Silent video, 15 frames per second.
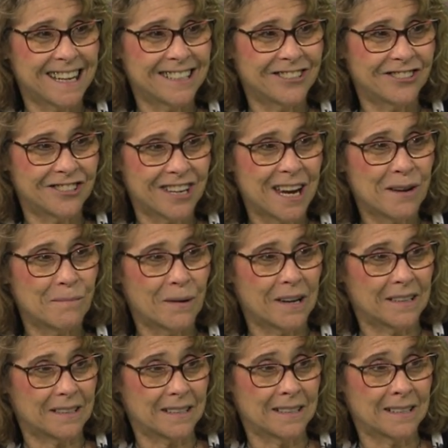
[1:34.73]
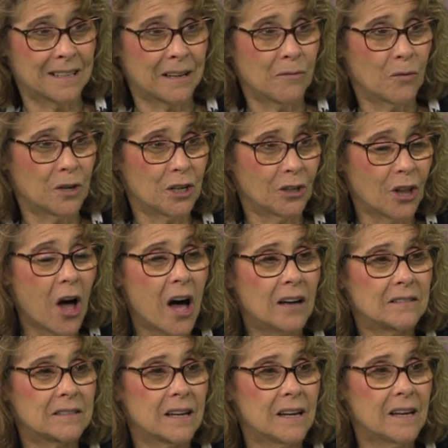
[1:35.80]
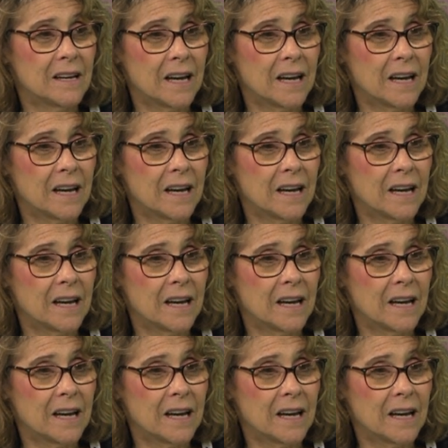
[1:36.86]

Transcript: in your chamber where you lost?